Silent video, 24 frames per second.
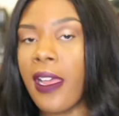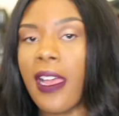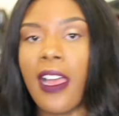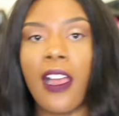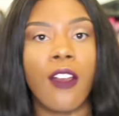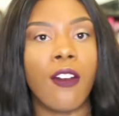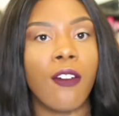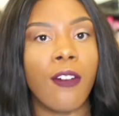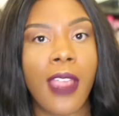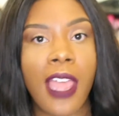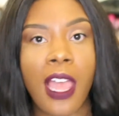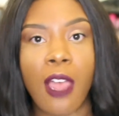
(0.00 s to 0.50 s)

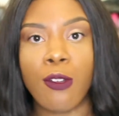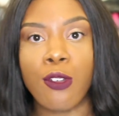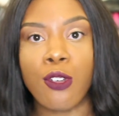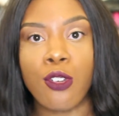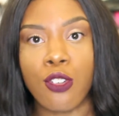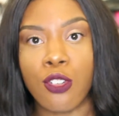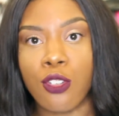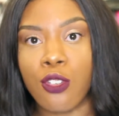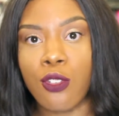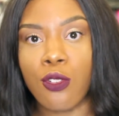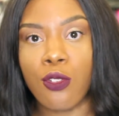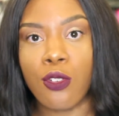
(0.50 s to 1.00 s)

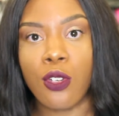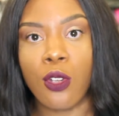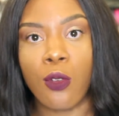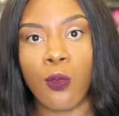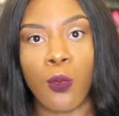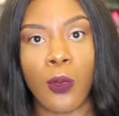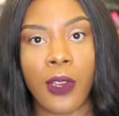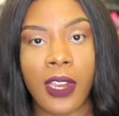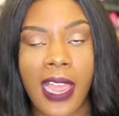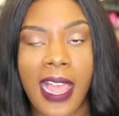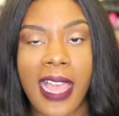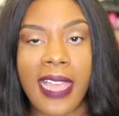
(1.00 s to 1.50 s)
around
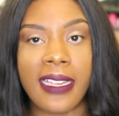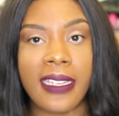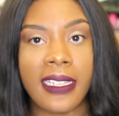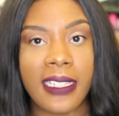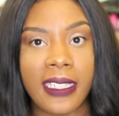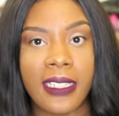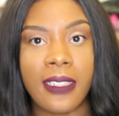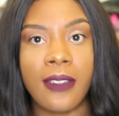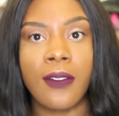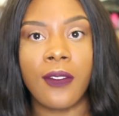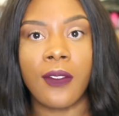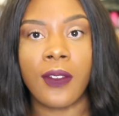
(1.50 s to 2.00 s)
noon where I
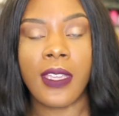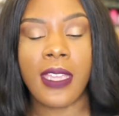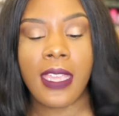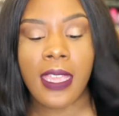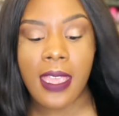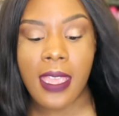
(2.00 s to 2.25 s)
live.